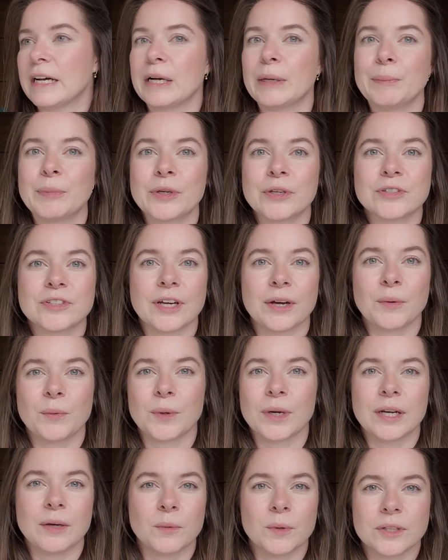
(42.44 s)
because I
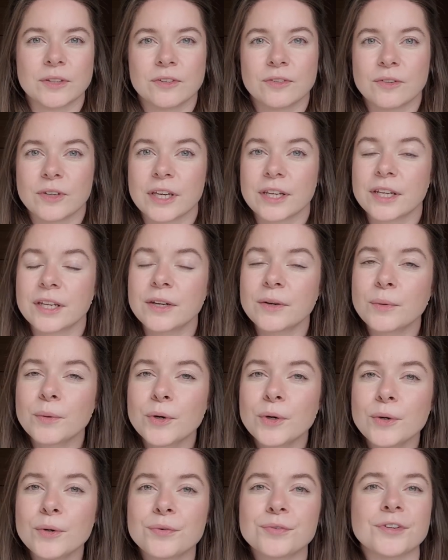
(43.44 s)
really wanted to get in a
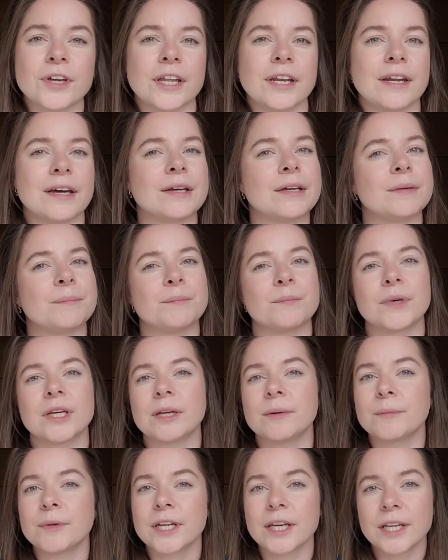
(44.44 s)
groove and I am
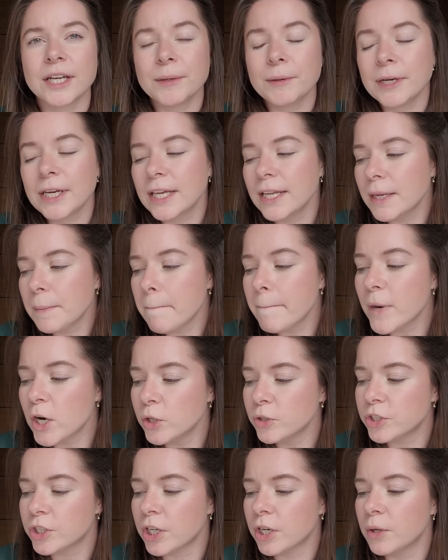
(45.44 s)
in a knitting
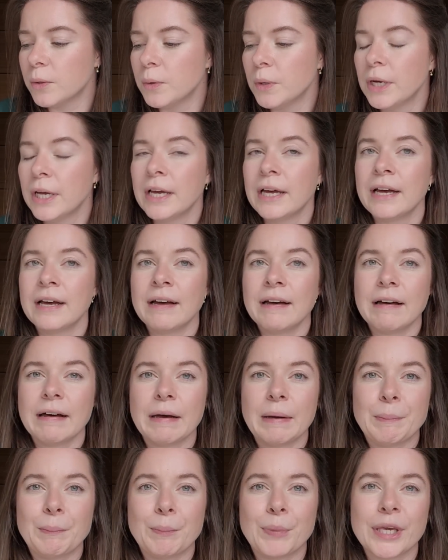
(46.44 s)
mojo.
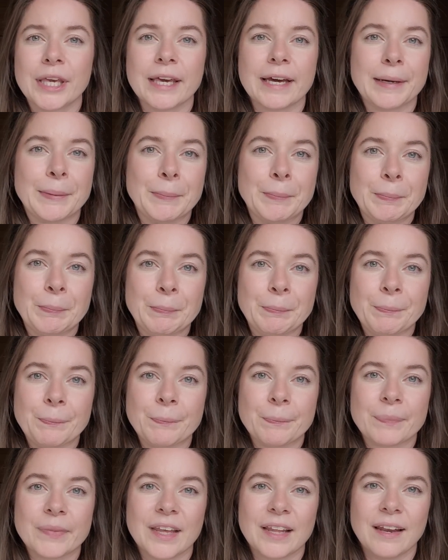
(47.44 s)
But yeah,
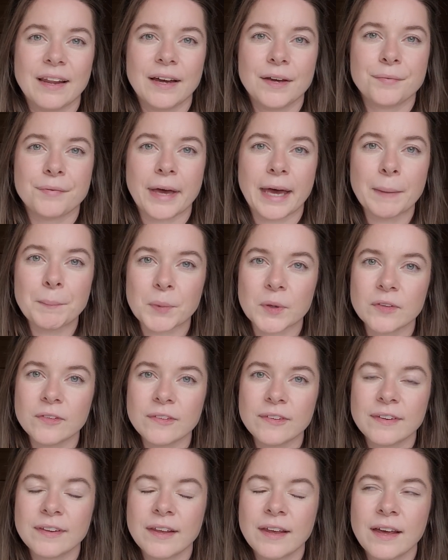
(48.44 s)
life happened.
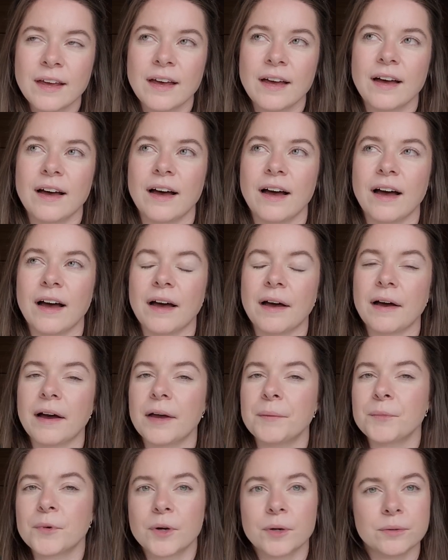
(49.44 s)

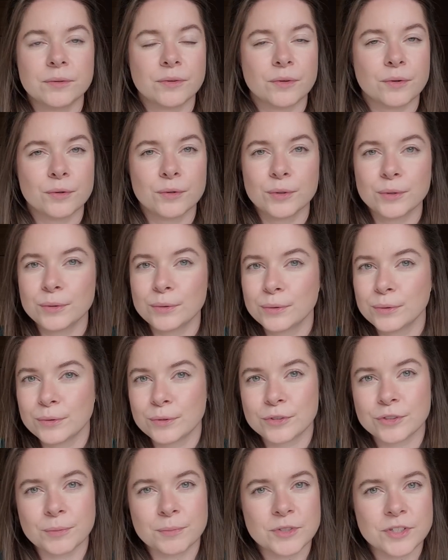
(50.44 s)
I'm going through
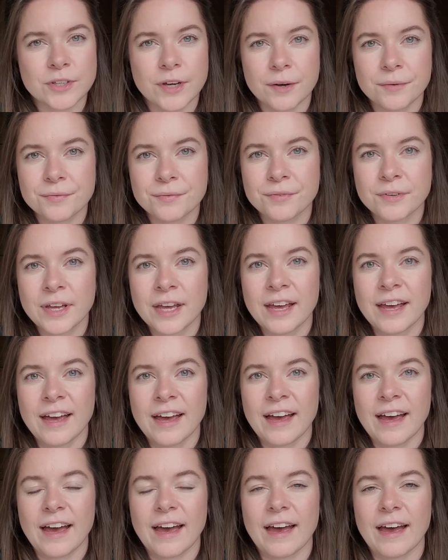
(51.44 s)
some stuff
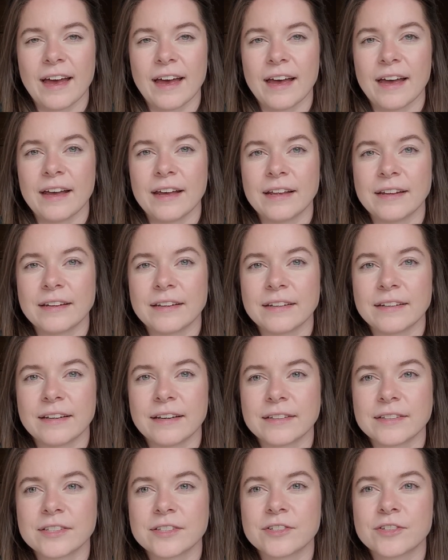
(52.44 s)
and
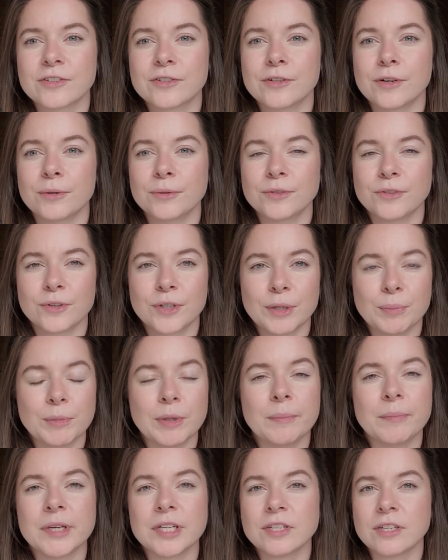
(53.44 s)
that's going to keep
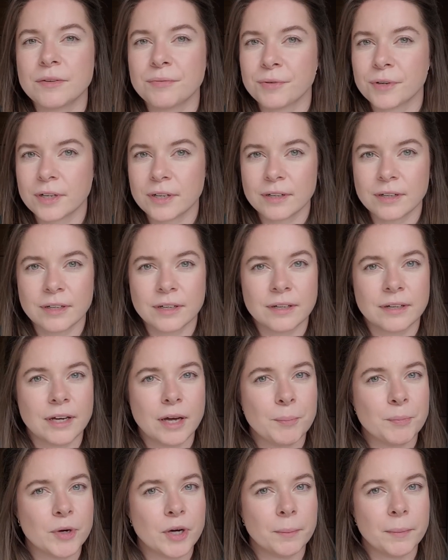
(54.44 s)
me busy for the
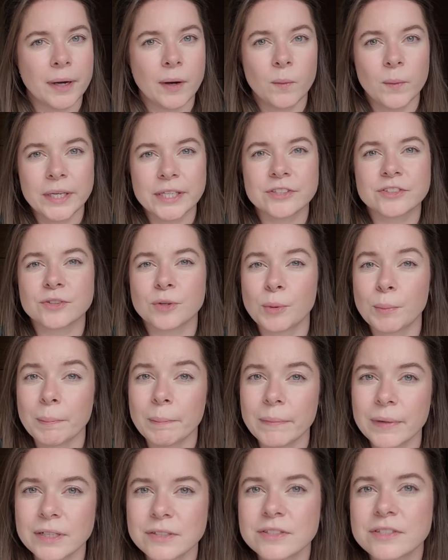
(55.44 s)
upcoming weeks or
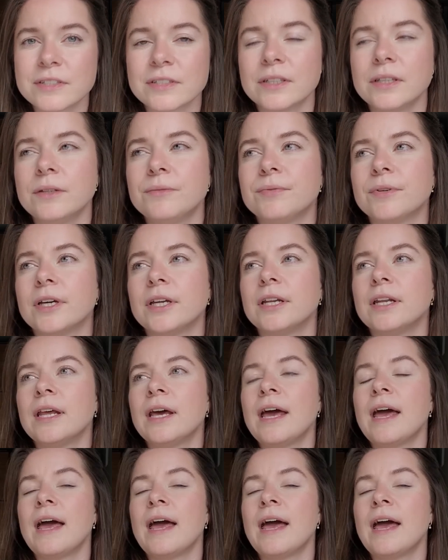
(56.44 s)
months even,